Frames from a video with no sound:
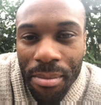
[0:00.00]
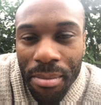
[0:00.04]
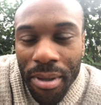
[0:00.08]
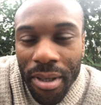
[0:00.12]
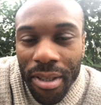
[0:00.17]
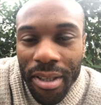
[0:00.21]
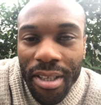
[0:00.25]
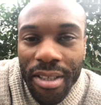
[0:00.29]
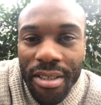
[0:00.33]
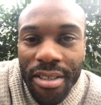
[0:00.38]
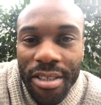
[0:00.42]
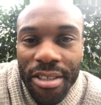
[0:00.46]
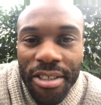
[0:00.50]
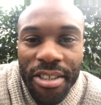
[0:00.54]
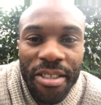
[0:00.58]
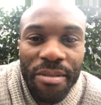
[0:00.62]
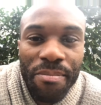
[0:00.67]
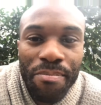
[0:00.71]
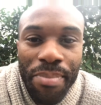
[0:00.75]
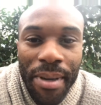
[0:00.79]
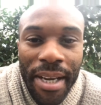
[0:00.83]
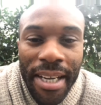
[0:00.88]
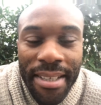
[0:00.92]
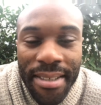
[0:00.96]
But this is
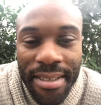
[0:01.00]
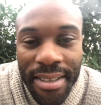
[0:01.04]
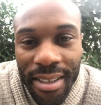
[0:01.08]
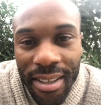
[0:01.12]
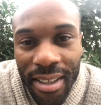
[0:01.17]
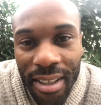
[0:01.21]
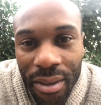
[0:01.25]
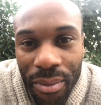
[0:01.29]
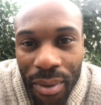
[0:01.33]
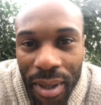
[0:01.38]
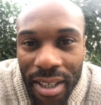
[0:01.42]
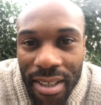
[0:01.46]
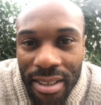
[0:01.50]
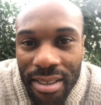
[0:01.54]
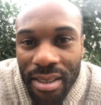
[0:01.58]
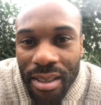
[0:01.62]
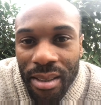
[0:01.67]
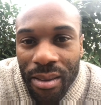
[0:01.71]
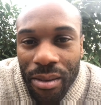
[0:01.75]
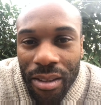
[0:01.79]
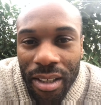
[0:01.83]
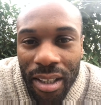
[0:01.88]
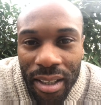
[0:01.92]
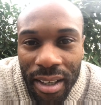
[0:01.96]
just basically what it's
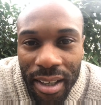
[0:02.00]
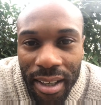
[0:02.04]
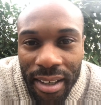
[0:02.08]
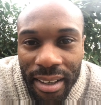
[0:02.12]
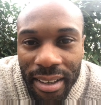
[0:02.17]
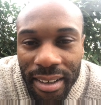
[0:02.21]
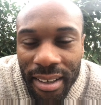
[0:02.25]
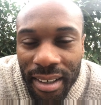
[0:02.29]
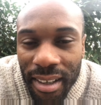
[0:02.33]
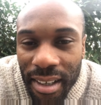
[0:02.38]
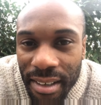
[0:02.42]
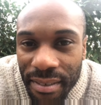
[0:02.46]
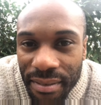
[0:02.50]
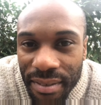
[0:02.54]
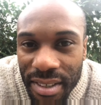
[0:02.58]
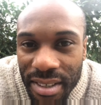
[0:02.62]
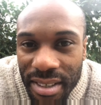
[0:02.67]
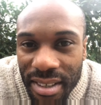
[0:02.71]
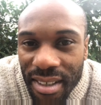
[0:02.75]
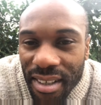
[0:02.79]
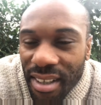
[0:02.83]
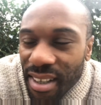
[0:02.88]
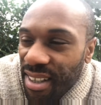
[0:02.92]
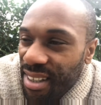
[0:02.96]
like in life,
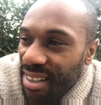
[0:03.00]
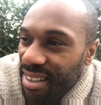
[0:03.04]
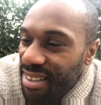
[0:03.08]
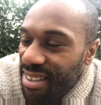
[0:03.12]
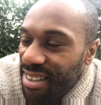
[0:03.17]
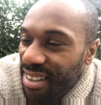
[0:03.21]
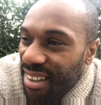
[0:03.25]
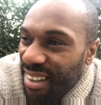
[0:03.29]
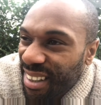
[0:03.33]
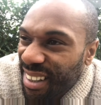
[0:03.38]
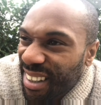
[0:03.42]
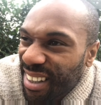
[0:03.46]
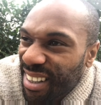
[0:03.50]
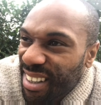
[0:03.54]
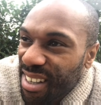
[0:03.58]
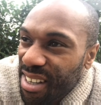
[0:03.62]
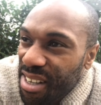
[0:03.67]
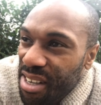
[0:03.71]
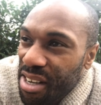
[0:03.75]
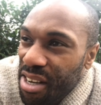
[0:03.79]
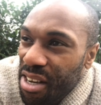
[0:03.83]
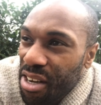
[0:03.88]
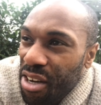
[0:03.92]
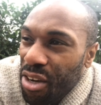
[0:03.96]
isn't it? It's like,
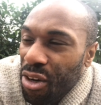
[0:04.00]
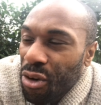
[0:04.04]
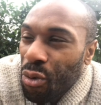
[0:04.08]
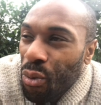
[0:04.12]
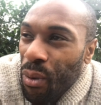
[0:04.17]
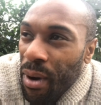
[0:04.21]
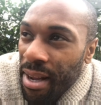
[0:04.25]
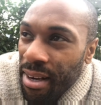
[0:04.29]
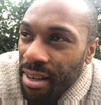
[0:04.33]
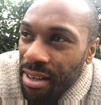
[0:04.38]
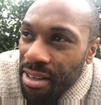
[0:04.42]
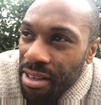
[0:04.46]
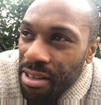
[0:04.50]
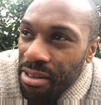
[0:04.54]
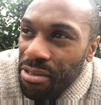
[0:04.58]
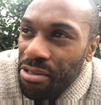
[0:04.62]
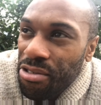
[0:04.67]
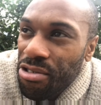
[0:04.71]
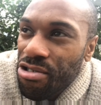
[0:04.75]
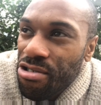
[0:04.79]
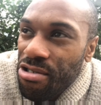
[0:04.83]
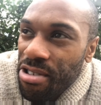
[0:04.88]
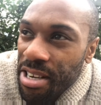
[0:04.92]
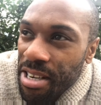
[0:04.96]
when you
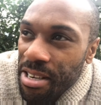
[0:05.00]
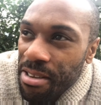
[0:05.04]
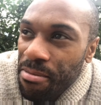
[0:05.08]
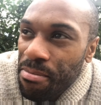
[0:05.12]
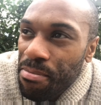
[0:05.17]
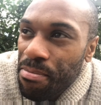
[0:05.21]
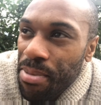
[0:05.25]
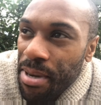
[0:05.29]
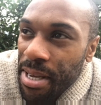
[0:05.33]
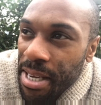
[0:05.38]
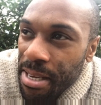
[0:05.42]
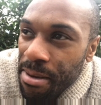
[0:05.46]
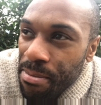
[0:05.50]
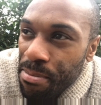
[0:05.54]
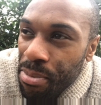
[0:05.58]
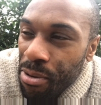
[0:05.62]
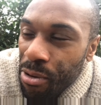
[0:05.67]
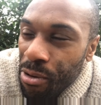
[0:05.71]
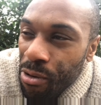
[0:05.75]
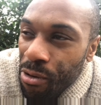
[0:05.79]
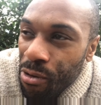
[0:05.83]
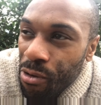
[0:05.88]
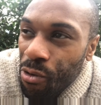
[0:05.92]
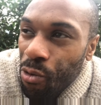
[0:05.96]
treat
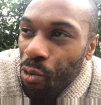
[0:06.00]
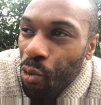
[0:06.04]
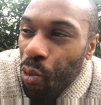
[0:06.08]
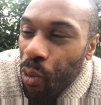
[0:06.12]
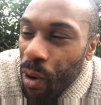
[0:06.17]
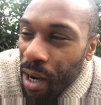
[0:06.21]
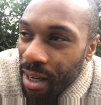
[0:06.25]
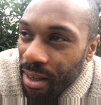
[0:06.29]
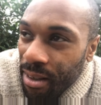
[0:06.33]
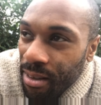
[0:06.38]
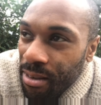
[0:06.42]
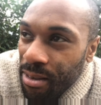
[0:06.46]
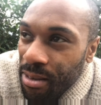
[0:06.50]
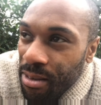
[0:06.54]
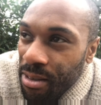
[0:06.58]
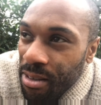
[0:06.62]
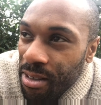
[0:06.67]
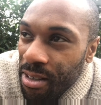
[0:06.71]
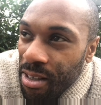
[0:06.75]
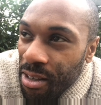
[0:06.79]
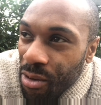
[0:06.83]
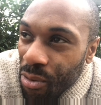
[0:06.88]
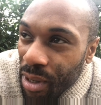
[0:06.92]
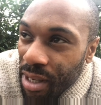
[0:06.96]
people well,
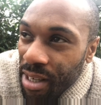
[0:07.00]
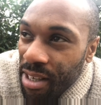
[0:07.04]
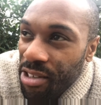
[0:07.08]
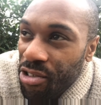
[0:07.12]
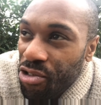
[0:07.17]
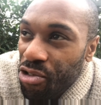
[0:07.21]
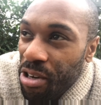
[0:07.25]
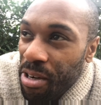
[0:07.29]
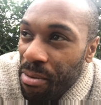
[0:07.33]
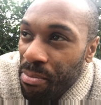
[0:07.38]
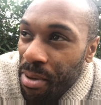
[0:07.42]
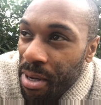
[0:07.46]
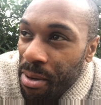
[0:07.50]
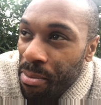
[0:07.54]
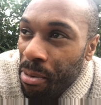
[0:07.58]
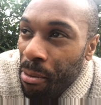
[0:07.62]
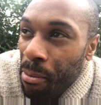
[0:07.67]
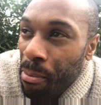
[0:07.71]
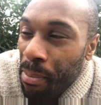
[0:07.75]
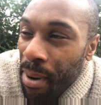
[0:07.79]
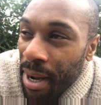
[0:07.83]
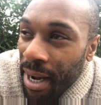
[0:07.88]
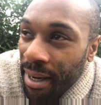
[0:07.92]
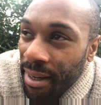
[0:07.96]
when you treat
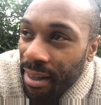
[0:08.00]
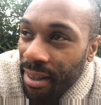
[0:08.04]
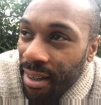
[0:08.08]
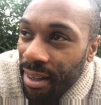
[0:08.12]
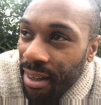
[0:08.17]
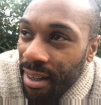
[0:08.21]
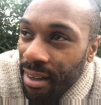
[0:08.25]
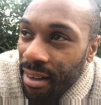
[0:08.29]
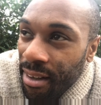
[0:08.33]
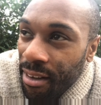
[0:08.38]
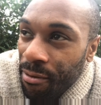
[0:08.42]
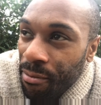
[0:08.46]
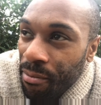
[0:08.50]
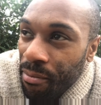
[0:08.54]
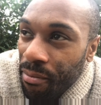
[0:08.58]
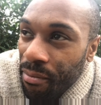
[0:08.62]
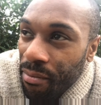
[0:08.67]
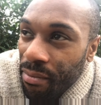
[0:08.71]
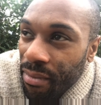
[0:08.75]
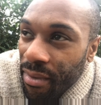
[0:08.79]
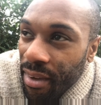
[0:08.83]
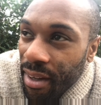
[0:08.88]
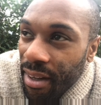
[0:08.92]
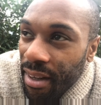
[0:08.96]
people badly,
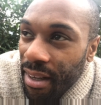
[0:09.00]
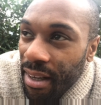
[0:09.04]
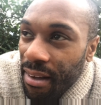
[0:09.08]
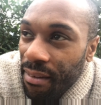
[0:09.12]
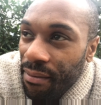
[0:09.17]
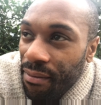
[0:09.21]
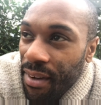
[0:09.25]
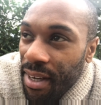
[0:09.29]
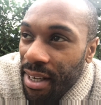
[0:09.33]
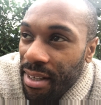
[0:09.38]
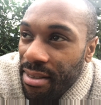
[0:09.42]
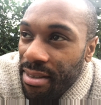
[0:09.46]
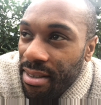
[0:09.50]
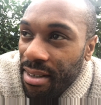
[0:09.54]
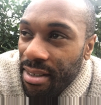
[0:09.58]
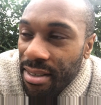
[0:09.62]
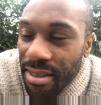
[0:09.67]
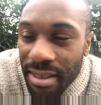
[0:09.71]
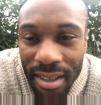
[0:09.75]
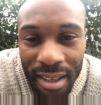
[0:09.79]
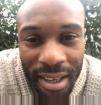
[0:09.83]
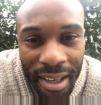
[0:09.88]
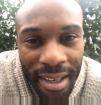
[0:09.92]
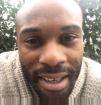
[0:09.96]
it affects it.
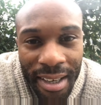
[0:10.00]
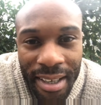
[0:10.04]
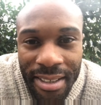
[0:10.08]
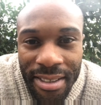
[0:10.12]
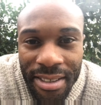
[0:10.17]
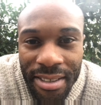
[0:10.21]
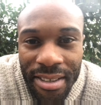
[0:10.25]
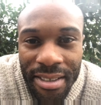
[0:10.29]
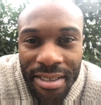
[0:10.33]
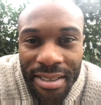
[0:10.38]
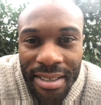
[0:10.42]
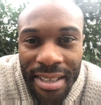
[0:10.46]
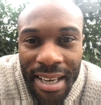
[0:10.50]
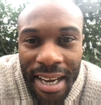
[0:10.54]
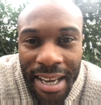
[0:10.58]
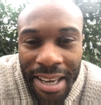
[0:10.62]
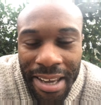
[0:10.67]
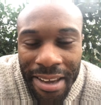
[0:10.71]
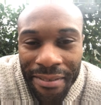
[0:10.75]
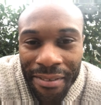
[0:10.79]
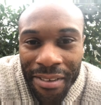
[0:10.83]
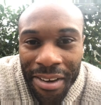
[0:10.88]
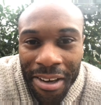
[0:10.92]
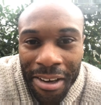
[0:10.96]
So, like, let's just say
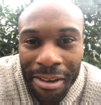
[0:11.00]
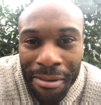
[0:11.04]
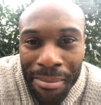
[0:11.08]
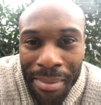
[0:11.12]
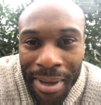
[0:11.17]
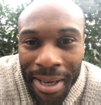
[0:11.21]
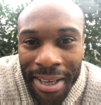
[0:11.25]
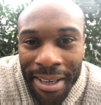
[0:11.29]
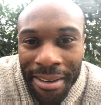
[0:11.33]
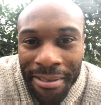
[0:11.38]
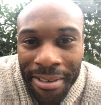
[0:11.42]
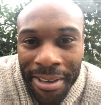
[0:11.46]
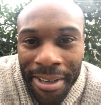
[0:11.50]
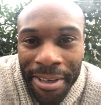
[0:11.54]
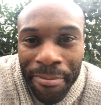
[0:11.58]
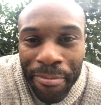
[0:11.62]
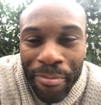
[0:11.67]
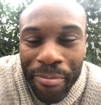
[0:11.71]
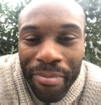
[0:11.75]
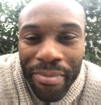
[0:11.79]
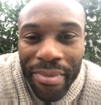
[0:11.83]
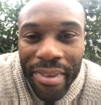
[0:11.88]
you've got a mate, right?